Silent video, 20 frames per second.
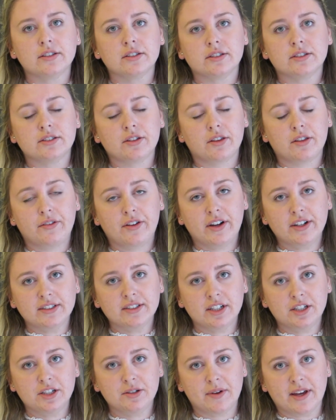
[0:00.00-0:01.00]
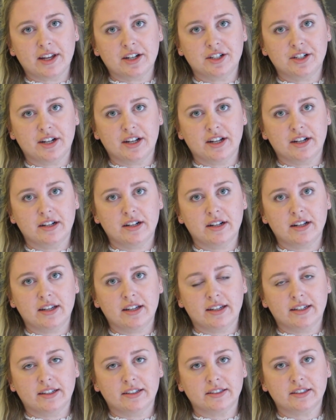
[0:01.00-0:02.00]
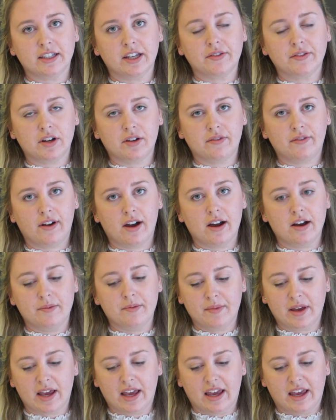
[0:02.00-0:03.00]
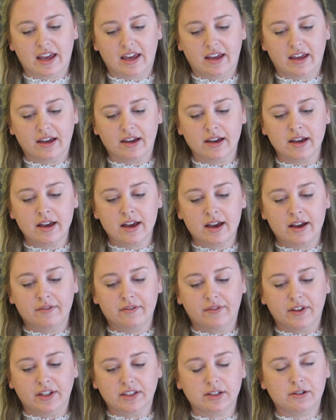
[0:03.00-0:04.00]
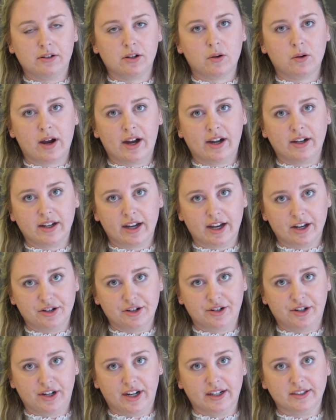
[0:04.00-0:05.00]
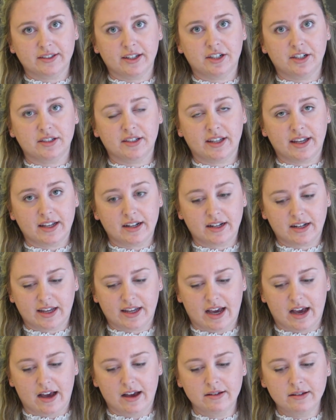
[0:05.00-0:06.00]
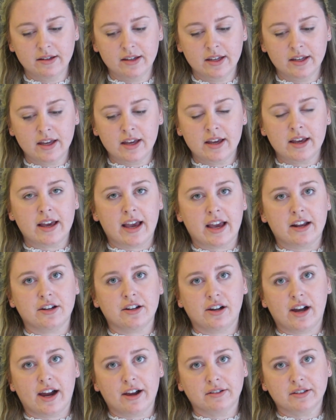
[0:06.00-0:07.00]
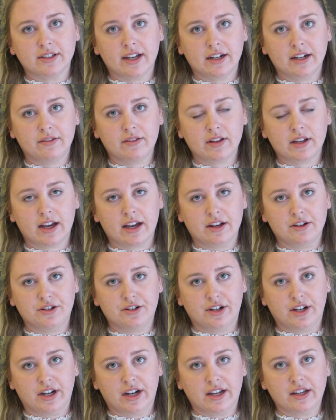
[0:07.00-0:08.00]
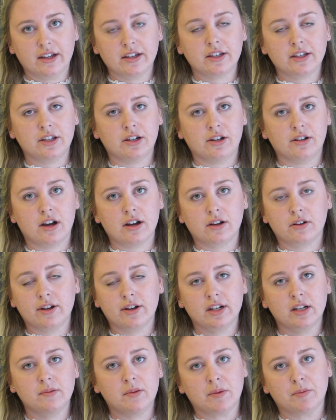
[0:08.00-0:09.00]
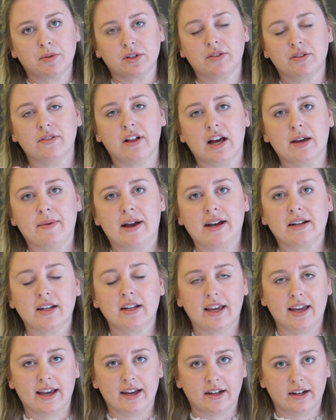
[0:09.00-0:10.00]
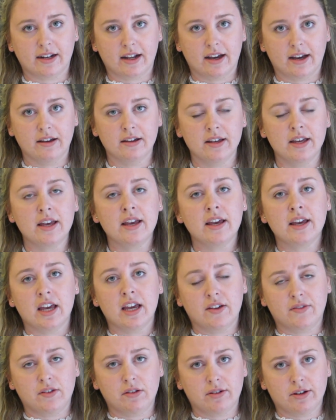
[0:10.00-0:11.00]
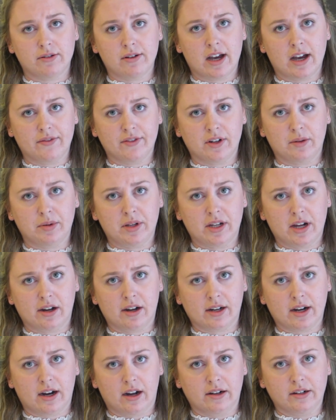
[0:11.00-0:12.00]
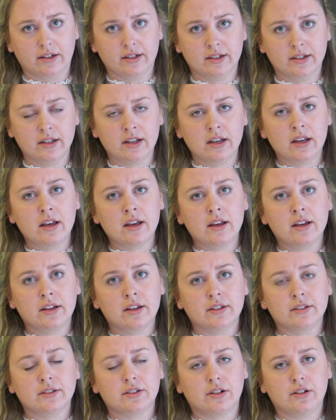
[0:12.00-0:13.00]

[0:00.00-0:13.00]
So the first situation is if you're from a visa-required country such as India and you're outside of the country, you're not going to be able to fly back to Canada if you don't have your PR card. So